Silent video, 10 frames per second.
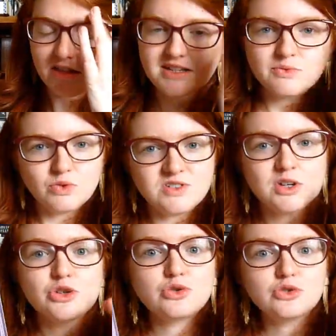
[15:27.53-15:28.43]
This was
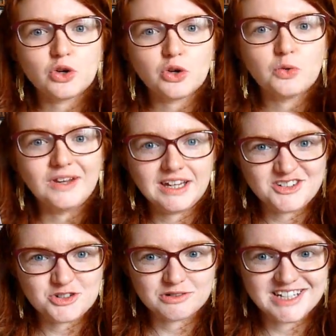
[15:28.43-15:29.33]
so
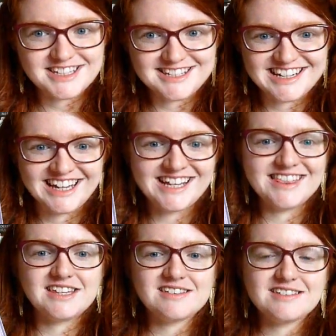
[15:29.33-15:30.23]
interesting.
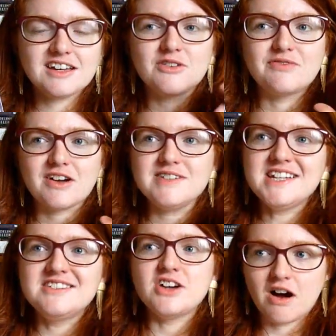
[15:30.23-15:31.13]
This is like a
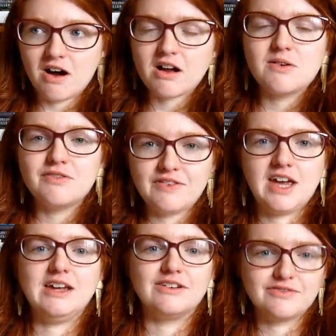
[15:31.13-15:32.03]
very dark
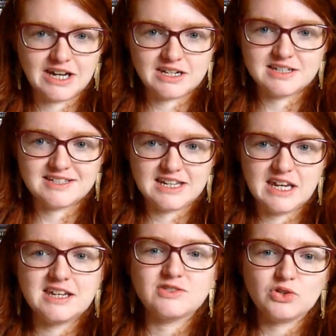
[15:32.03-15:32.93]
fae
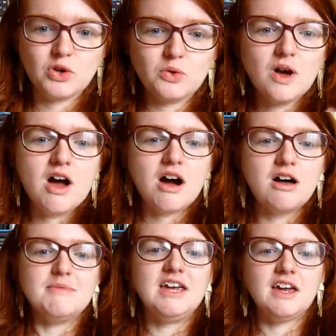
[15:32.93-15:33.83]
fantasy. So
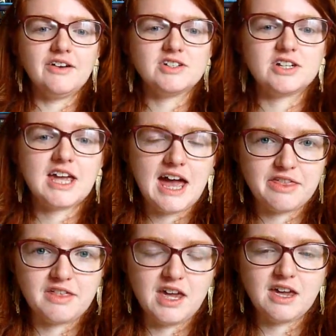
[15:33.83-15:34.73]
our main character,
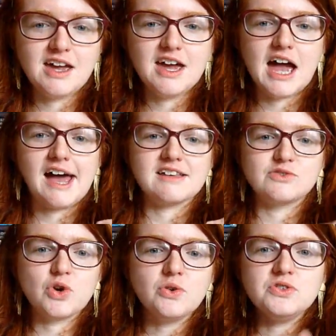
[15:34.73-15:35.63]
Kathy, has
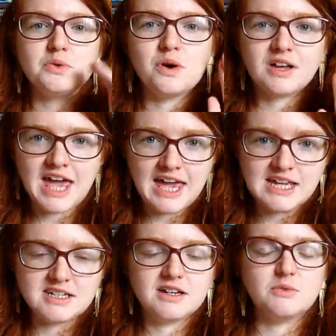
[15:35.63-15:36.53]
gone to
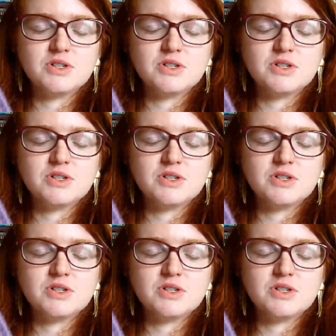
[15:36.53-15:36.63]
Arcadia,